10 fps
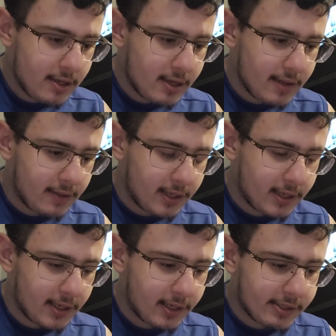and
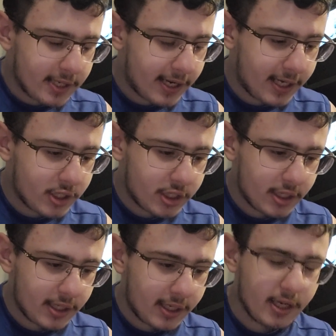then attach
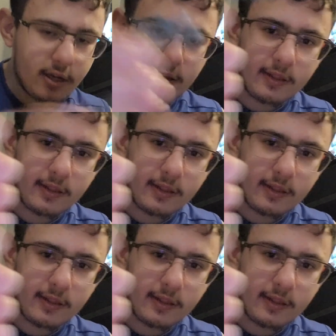a